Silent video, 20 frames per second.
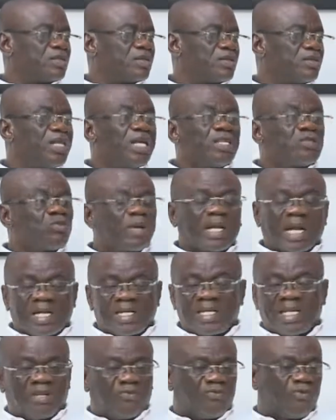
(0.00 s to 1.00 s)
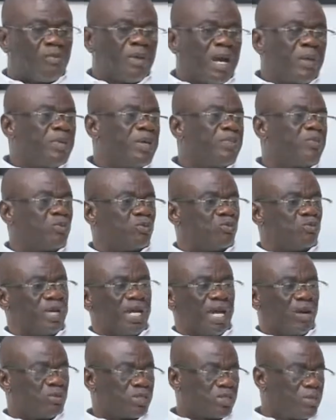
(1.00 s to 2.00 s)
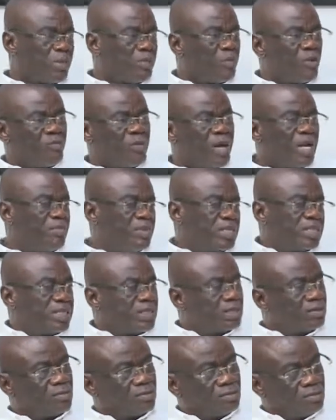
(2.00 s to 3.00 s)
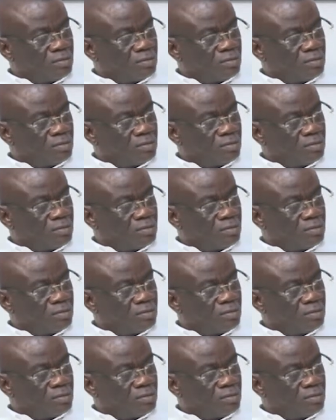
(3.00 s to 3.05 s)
That is what I did for my people when I was a member of parliament.